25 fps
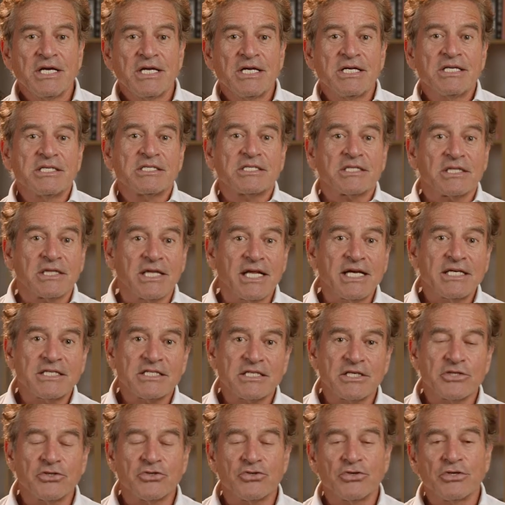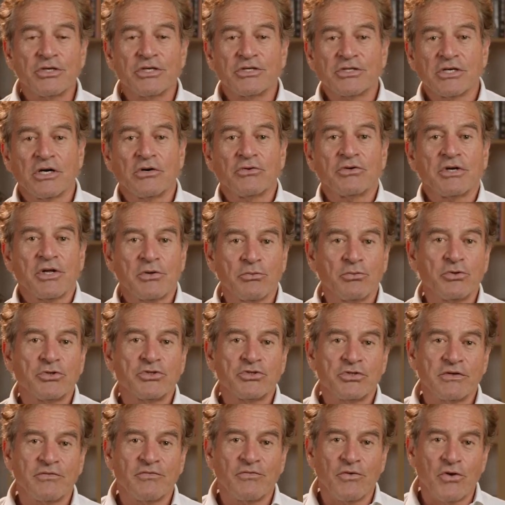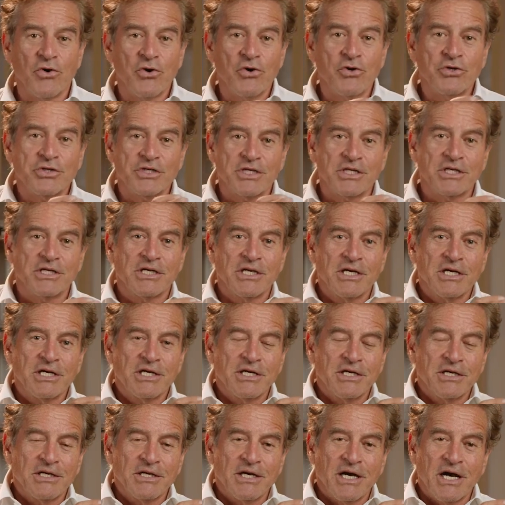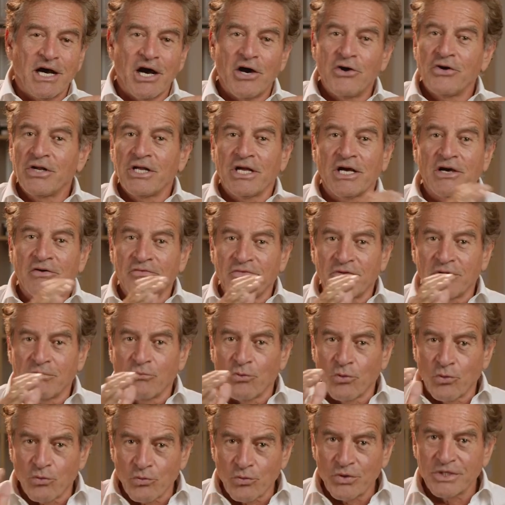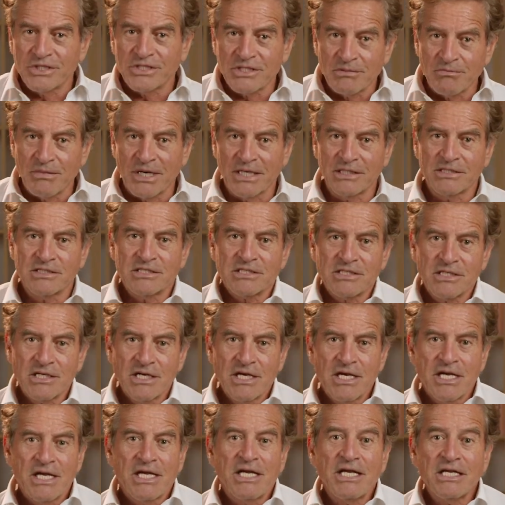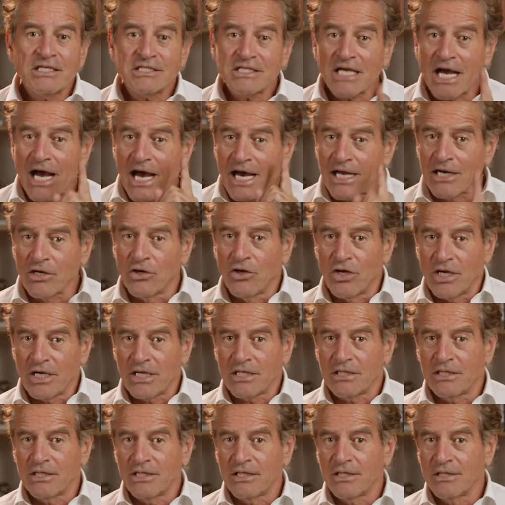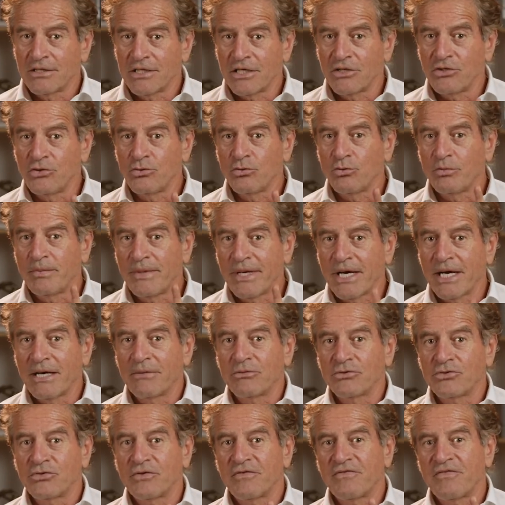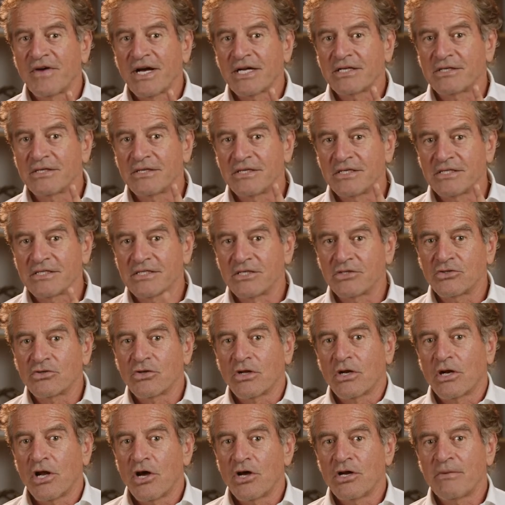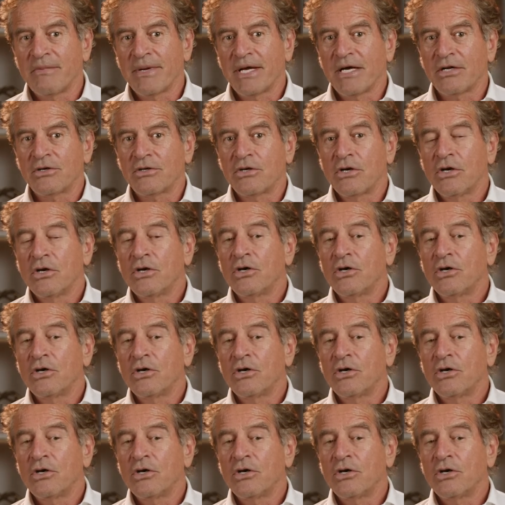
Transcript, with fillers: is less than two years old, in other words, you've earned it only over the more recent months, it's unlikely that you will be able to factor this into the loan amount